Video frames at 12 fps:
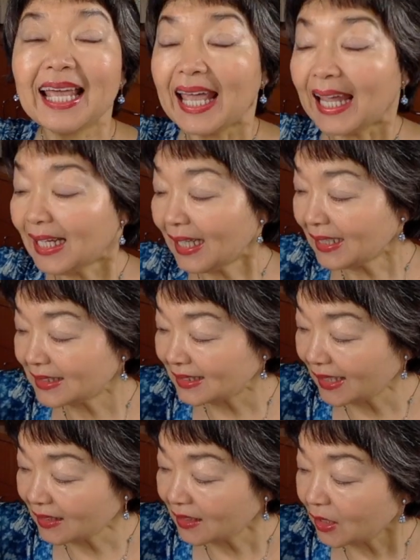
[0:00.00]
and it is
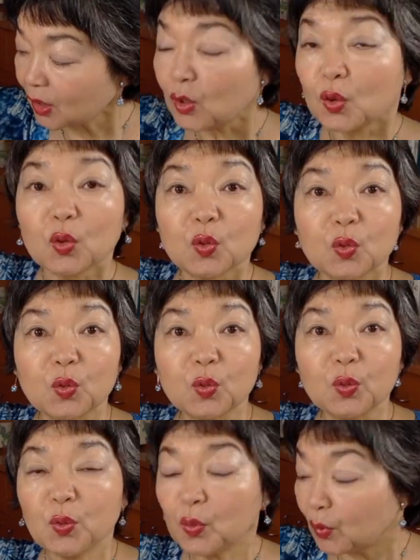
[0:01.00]
said
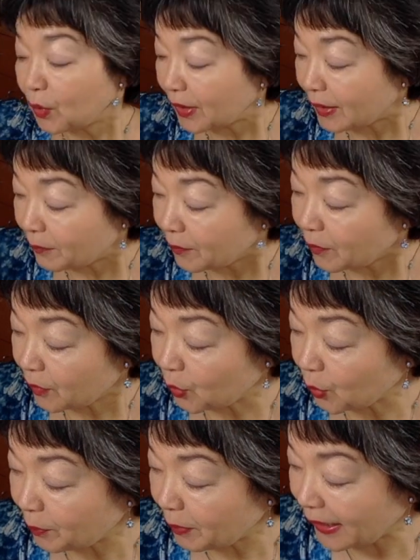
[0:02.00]
to
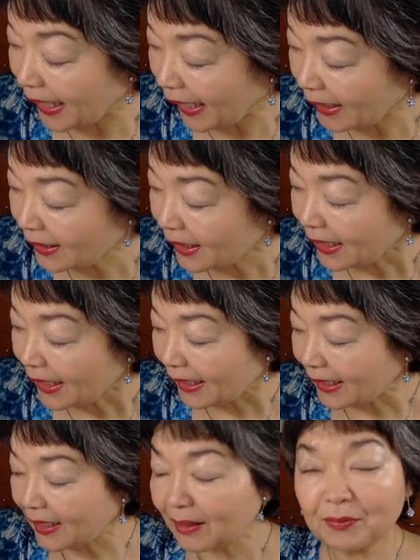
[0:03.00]
be died
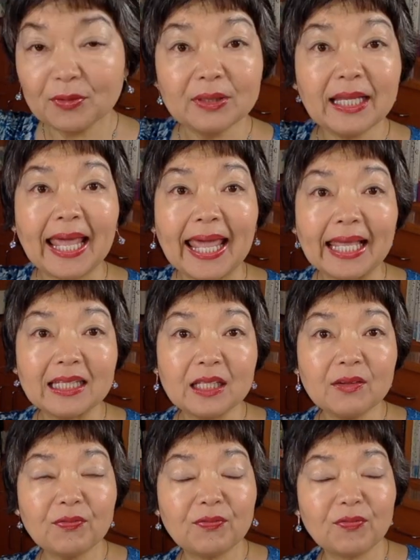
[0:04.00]

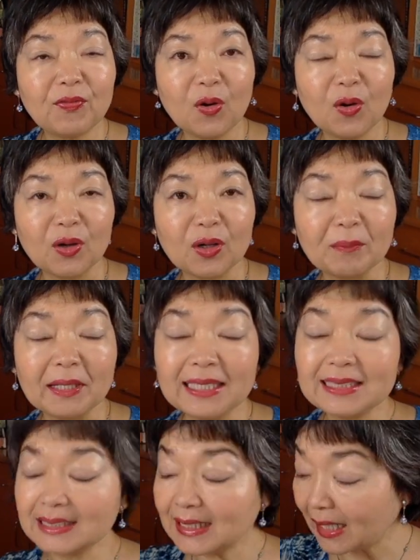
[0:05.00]
1184, but
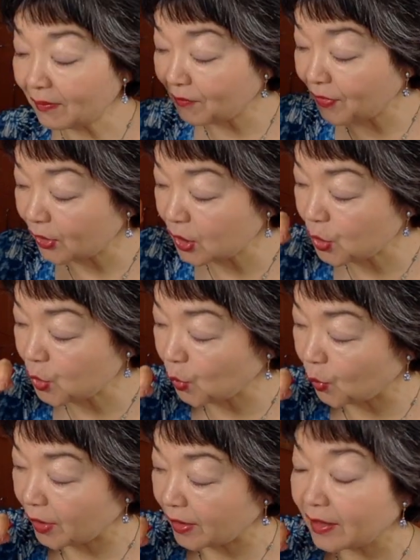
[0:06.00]
it's not very
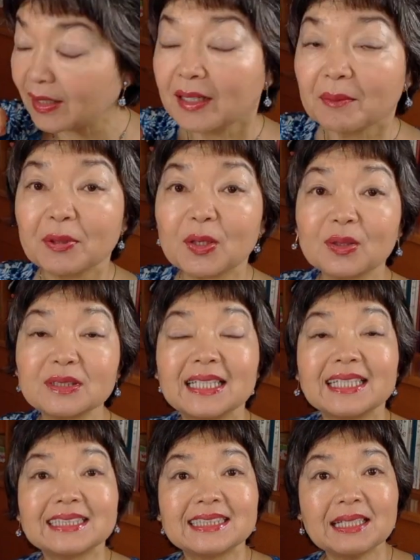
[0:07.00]
sure, because
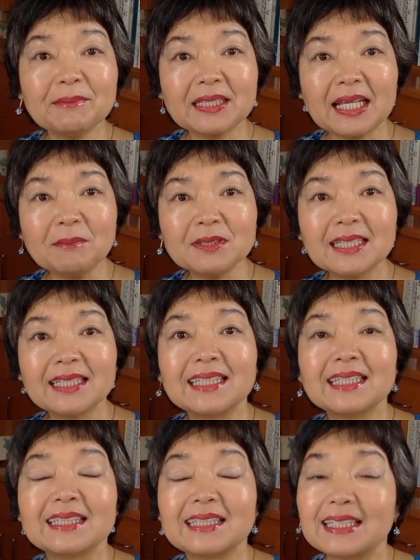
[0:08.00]
sometimes
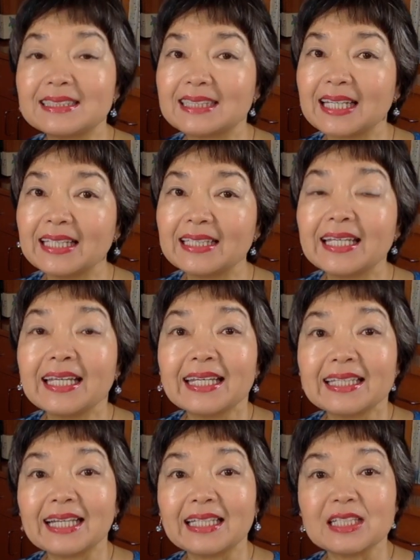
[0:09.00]
they say
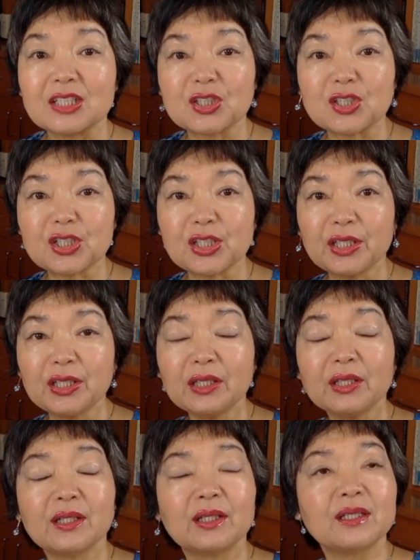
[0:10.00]
that she
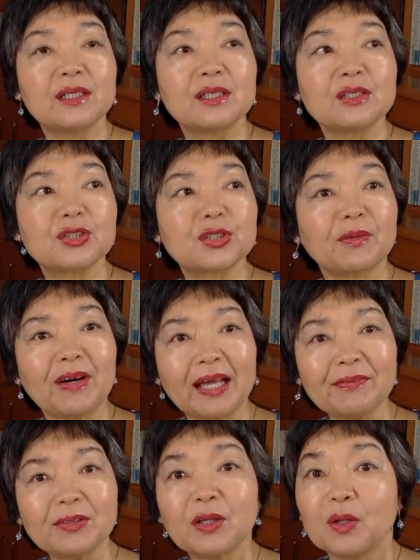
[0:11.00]

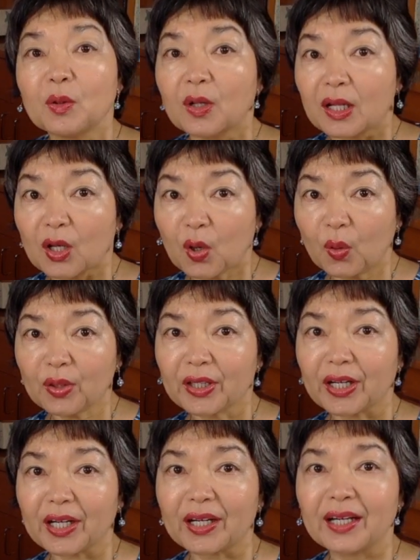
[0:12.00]
survived longer,